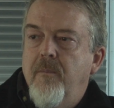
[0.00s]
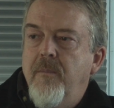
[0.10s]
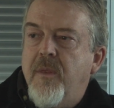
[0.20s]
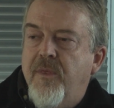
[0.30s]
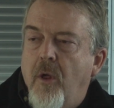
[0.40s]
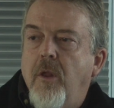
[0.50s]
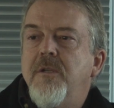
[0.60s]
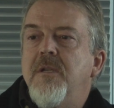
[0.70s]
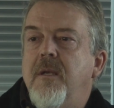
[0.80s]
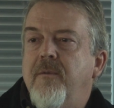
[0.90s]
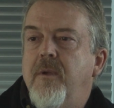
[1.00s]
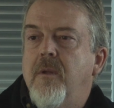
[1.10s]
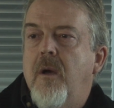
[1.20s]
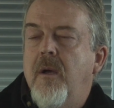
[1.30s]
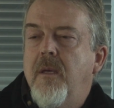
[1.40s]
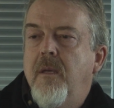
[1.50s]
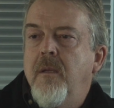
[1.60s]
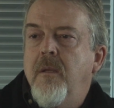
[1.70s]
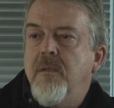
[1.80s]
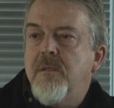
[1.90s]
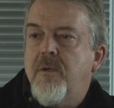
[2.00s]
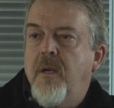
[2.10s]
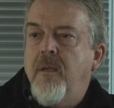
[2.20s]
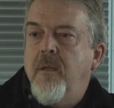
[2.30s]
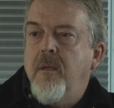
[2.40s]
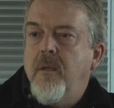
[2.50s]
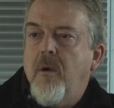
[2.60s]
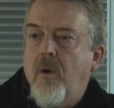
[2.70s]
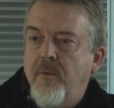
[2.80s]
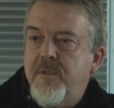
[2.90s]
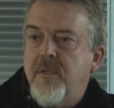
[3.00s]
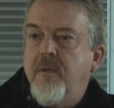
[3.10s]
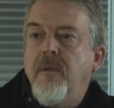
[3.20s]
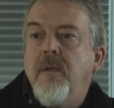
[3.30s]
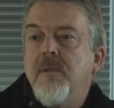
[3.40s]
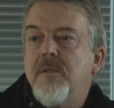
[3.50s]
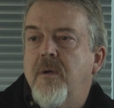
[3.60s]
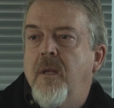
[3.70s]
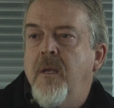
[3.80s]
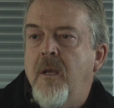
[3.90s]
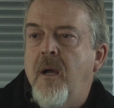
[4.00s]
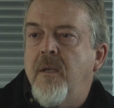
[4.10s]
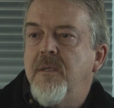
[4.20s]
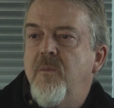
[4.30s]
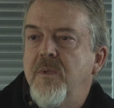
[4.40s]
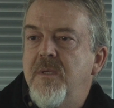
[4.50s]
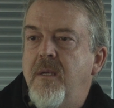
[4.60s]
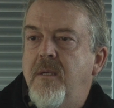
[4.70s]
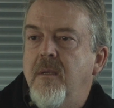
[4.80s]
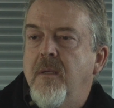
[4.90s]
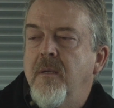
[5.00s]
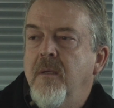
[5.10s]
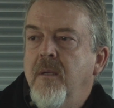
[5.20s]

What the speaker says: mythology, if you like, in the Australian culture and in Australian art in particular.